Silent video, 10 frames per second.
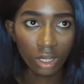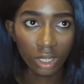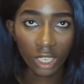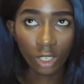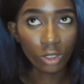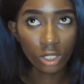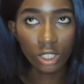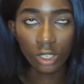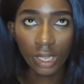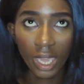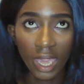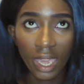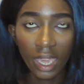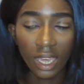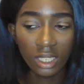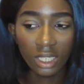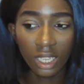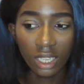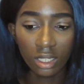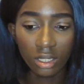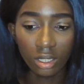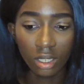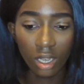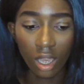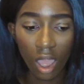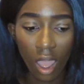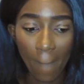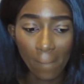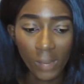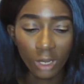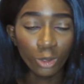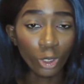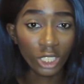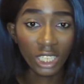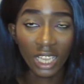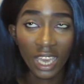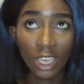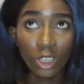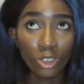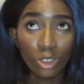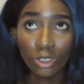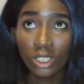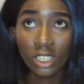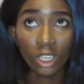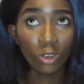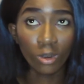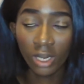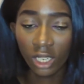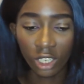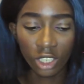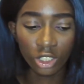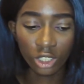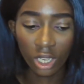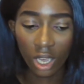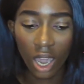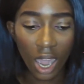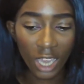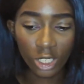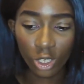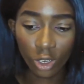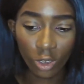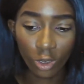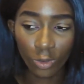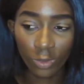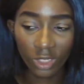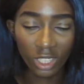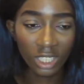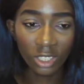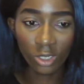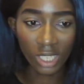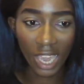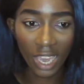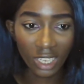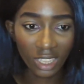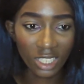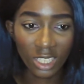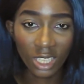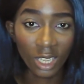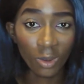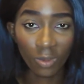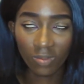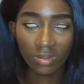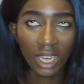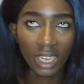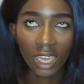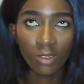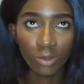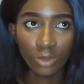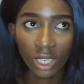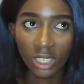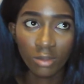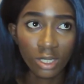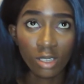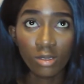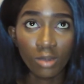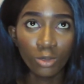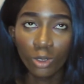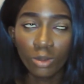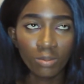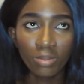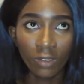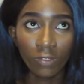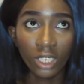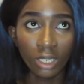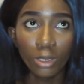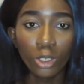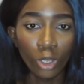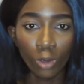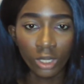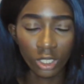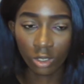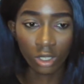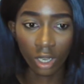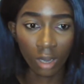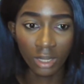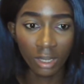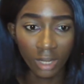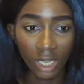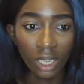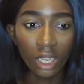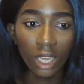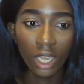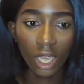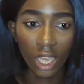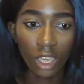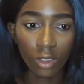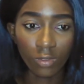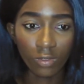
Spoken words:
like got to the UK, and then I'm not gonna lie, as soon as I got my luggage, I took off the little tag that said like that I came from China, because I was like, not being funny, but no one is gonna come near me if